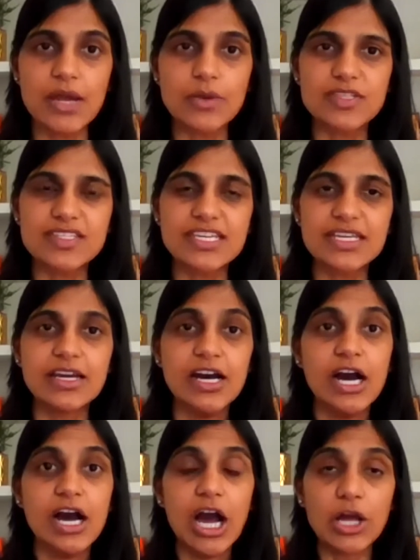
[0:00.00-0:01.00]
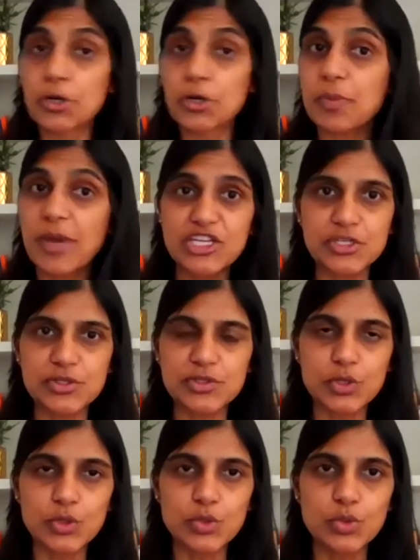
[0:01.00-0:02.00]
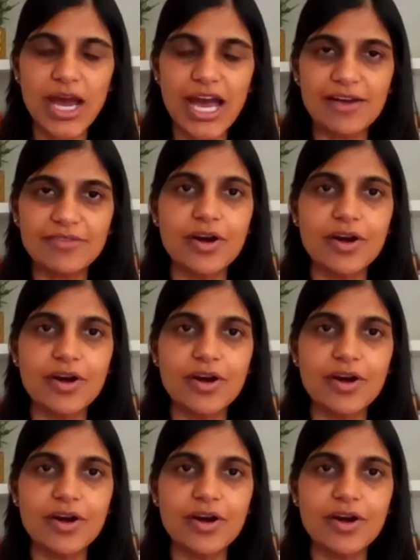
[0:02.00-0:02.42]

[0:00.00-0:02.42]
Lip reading: we're seeing a lot of patients who have